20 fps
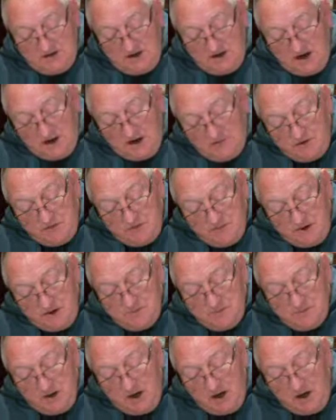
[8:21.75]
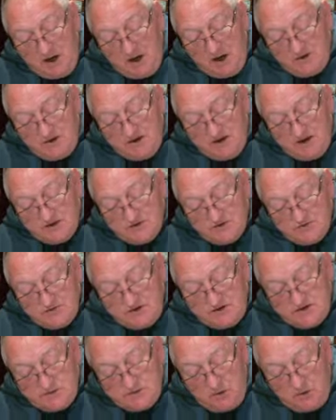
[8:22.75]
I remember how he has
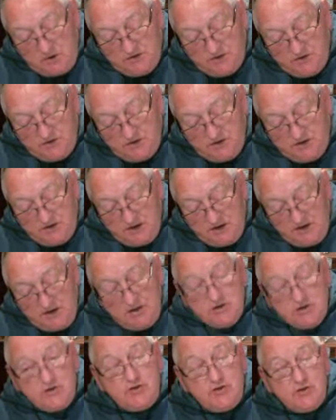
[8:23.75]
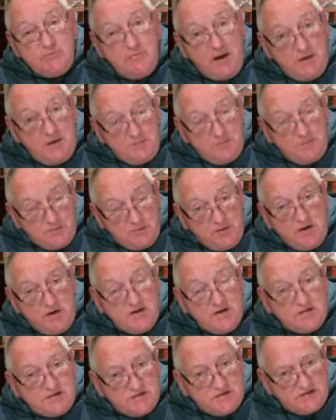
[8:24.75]
responded to my
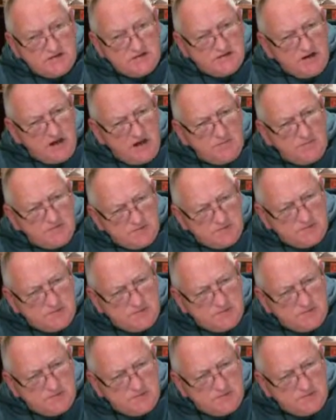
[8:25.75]
prayers in times